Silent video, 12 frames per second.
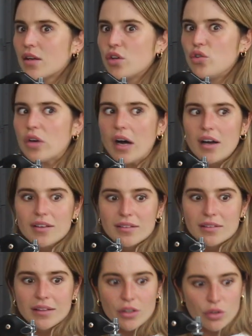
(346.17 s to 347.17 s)
You
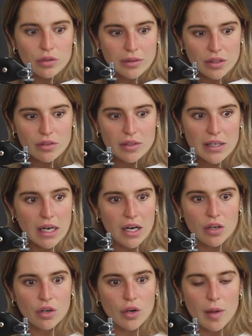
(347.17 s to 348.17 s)
literally
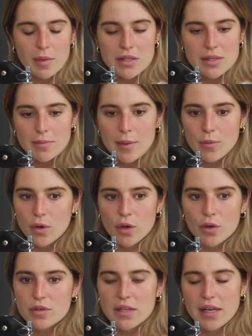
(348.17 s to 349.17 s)
can't go. I mean, some people can
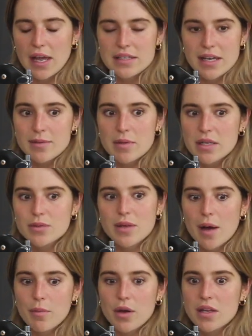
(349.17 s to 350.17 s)
go like 10 minutes
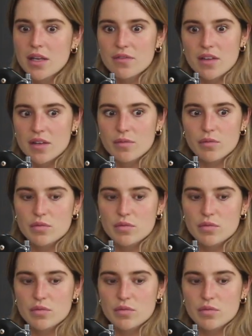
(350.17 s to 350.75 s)
without breathing if they